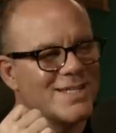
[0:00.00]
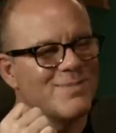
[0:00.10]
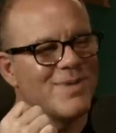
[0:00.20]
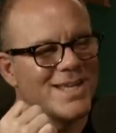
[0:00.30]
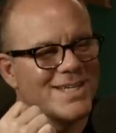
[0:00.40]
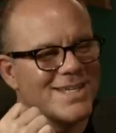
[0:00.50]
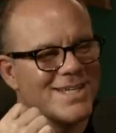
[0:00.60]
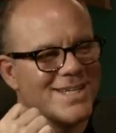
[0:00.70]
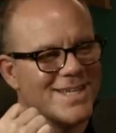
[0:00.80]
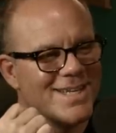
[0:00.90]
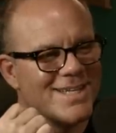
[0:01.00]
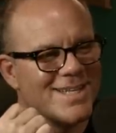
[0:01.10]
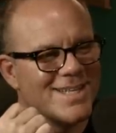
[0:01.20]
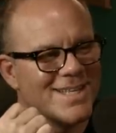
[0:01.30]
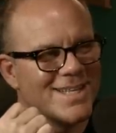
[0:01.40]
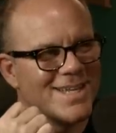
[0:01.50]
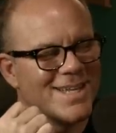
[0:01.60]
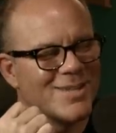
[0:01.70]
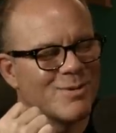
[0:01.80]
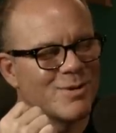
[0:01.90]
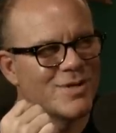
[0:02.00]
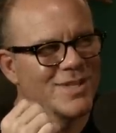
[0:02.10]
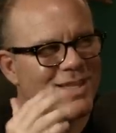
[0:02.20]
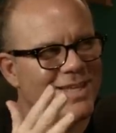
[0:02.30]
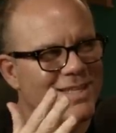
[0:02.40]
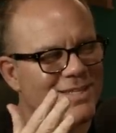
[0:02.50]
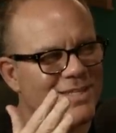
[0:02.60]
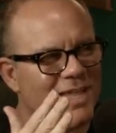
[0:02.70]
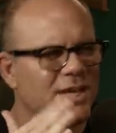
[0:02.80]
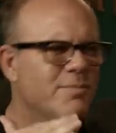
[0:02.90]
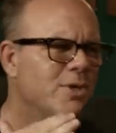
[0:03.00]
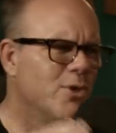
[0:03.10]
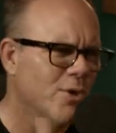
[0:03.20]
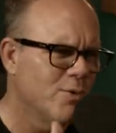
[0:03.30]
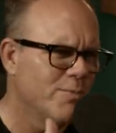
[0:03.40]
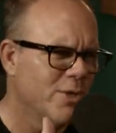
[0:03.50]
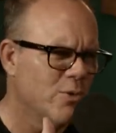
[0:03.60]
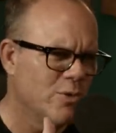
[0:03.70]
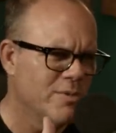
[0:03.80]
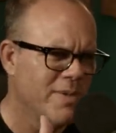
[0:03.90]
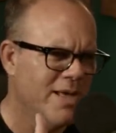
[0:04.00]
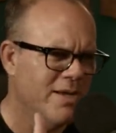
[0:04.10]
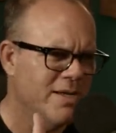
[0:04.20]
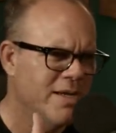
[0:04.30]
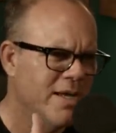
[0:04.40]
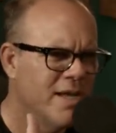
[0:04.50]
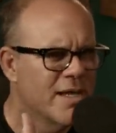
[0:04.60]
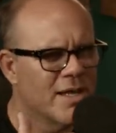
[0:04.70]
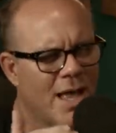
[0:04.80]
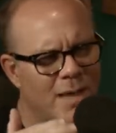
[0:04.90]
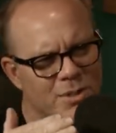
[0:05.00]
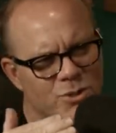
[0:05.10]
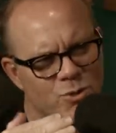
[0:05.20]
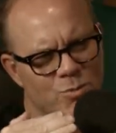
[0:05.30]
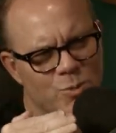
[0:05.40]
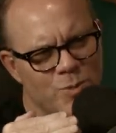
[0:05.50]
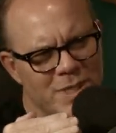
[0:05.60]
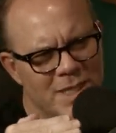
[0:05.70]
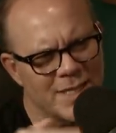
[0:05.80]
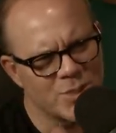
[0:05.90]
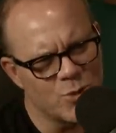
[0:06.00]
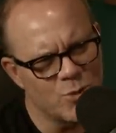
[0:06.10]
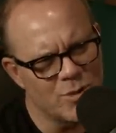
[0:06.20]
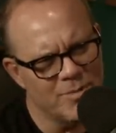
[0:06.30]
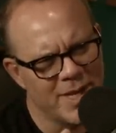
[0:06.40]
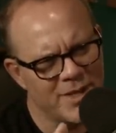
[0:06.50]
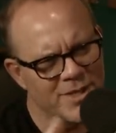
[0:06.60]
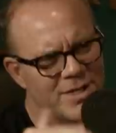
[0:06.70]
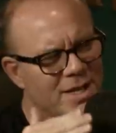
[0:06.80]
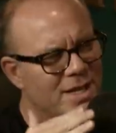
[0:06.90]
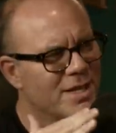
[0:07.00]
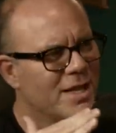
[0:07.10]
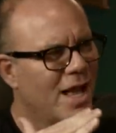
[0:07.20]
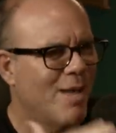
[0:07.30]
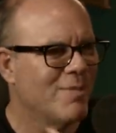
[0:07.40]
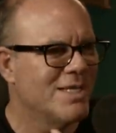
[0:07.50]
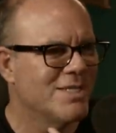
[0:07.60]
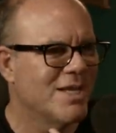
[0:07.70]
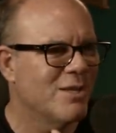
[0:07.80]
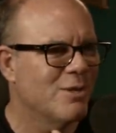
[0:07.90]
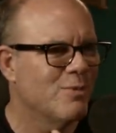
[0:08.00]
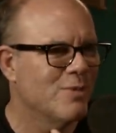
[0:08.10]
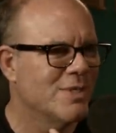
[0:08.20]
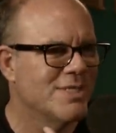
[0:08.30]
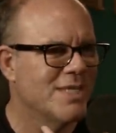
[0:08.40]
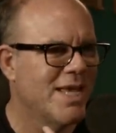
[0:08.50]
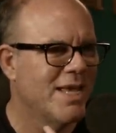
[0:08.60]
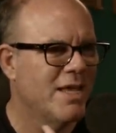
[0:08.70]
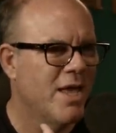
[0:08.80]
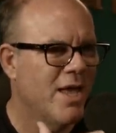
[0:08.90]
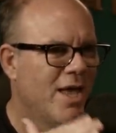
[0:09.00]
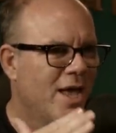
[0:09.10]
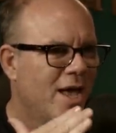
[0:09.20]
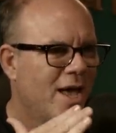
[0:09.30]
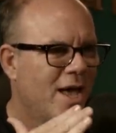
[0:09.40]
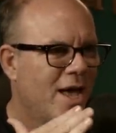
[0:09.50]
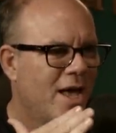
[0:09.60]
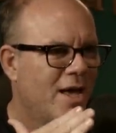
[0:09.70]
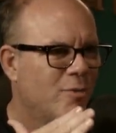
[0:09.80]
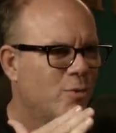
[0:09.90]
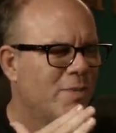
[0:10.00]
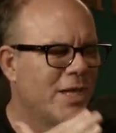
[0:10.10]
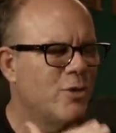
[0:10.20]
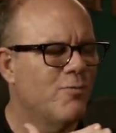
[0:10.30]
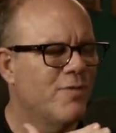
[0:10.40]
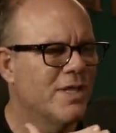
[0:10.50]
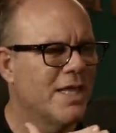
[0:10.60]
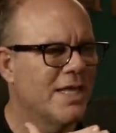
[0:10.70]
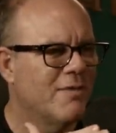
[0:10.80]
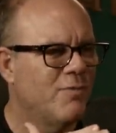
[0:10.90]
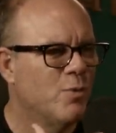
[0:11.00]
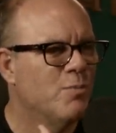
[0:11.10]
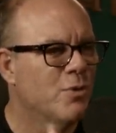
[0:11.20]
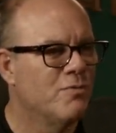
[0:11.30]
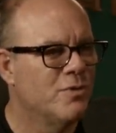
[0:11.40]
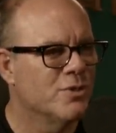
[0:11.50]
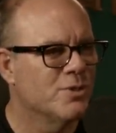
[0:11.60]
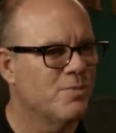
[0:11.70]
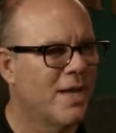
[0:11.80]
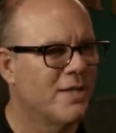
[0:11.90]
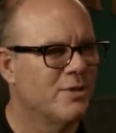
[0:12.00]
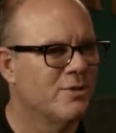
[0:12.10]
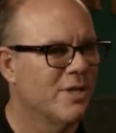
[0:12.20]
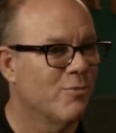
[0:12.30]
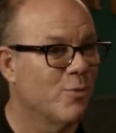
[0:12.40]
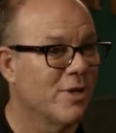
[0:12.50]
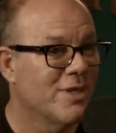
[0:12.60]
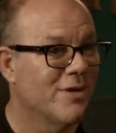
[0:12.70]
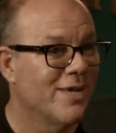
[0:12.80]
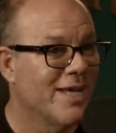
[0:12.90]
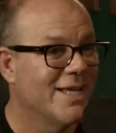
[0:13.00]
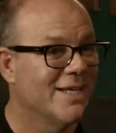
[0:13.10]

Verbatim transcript: depended. It, yeah, yeah, yeah. There were like stand up New York would be cool about it. Comic strip would be less cool about it. The Comedy Cellar would say. Uh, would make you feel like if you moved your spot, you'd never work there again,